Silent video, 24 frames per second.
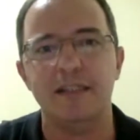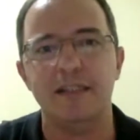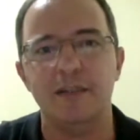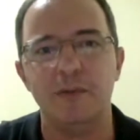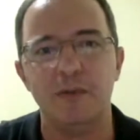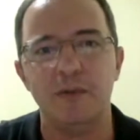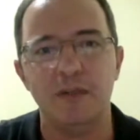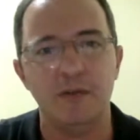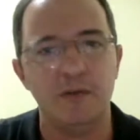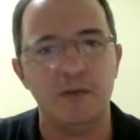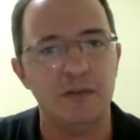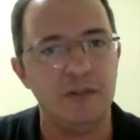
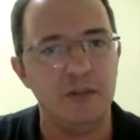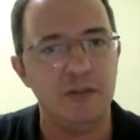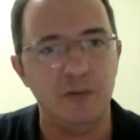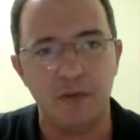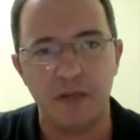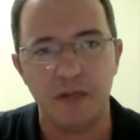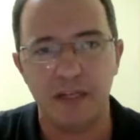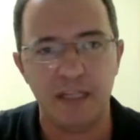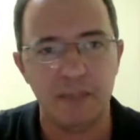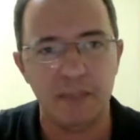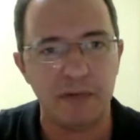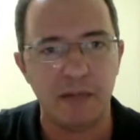You
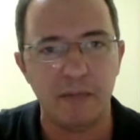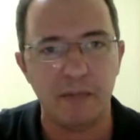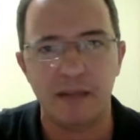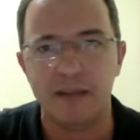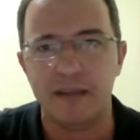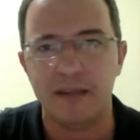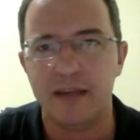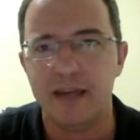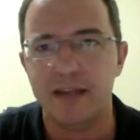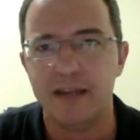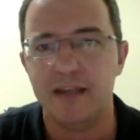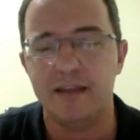can implement
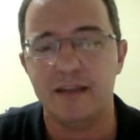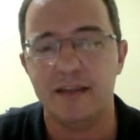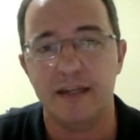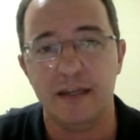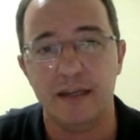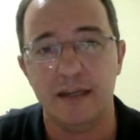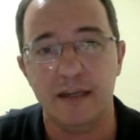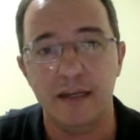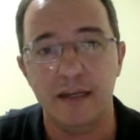anything.